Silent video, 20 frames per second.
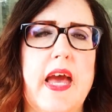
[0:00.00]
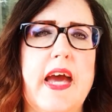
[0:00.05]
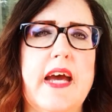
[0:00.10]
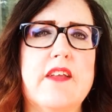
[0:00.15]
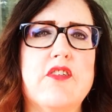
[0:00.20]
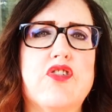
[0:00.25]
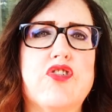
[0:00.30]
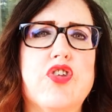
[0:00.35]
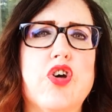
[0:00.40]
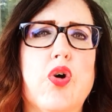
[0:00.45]

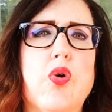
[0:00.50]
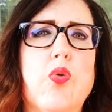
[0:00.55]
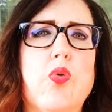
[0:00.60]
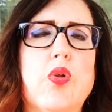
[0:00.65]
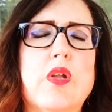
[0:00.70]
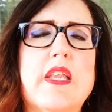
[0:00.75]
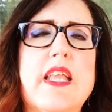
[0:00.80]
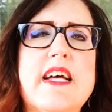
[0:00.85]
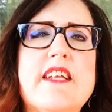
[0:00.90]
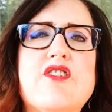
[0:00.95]
And so
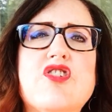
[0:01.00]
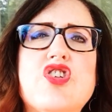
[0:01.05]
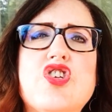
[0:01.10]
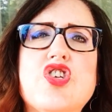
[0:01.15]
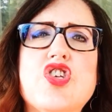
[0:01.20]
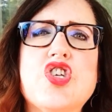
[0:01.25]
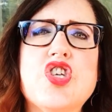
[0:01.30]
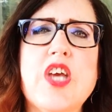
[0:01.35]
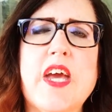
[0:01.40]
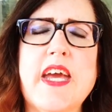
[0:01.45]
let's
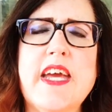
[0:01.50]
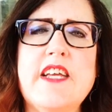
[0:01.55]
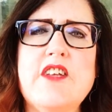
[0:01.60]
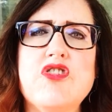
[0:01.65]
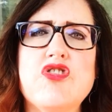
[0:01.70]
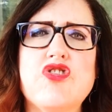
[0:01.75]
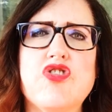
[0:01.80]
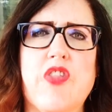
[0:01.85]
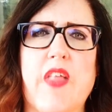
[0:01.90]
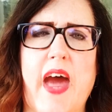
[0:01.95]

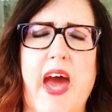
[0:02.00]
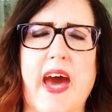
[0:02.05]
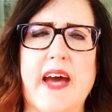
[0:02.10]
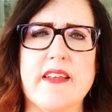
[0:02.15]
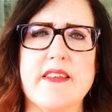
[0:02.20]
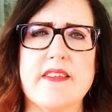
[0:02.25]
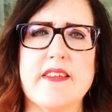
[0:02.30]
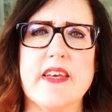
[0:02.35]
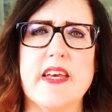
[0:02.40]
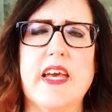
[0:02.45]
change
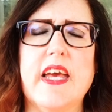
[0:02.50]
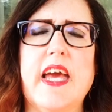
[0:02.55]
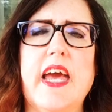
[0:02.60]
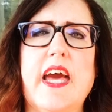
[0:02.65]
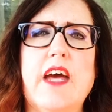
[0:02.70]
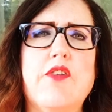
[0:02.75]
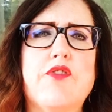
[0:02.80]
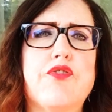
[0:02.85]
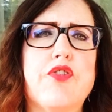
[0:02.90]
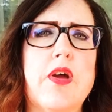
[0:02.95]
that
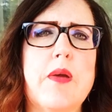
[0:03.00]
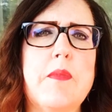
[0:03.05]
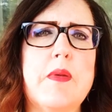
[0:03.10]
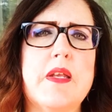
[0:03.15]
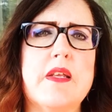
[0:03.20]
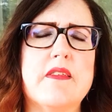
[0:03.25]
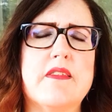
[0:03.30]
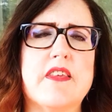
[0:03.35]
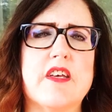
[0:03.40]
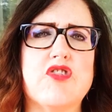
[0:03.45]
and frame it
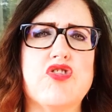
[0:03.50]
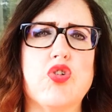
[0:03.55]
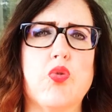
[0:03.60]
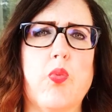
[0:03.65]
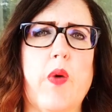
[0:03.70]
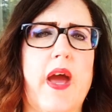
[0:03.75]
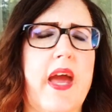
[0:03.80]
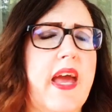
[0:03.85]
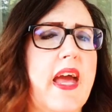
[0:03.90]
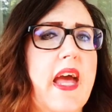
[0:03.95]
in such a
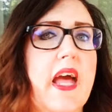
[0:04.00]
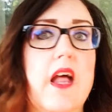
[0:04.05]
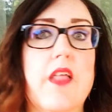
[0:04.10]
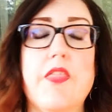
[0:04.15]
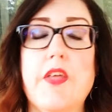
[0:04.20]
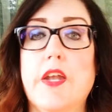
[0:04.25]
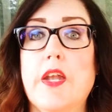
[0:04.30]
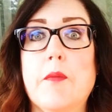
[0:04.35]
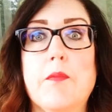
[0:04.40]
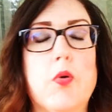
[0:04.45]
way
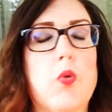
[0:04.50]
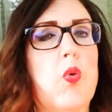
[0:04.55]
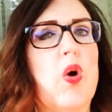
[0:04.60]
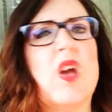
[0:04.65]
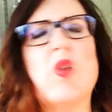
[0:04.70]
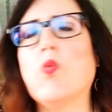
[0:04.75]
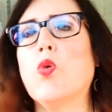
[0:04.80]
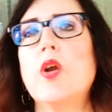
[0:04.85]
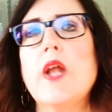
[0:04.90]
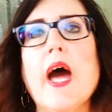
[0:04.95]
that, number
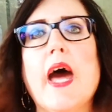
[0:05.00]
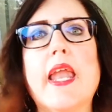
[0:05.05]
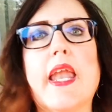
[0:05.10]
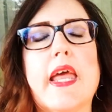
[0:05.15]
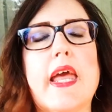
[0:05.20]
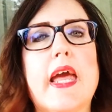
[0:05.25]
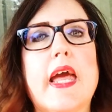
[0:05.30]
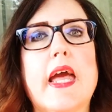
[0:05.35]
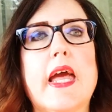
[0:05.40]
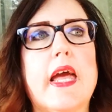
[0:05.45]
one, we're not
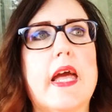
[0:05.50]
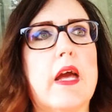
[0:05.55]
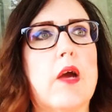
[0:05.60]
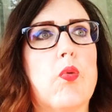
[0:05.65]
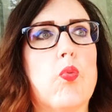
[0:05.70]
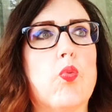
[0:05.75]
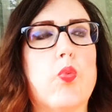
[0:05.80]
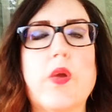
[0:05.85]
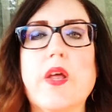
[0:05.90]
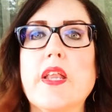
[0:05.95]

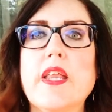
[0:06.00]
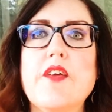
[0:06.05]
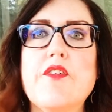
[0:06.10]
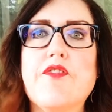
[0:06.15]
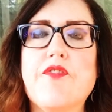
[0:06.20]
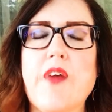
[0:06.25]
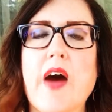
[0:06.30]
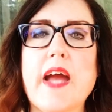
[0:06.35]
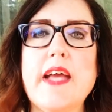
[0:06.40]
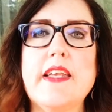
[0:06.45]
really
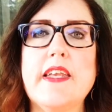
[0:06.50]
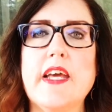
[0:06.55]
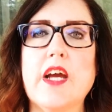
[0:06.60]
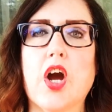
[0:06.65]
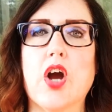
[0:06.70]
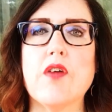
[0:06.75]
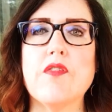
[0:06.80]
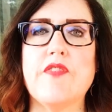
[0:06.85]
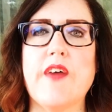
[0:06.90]
finding our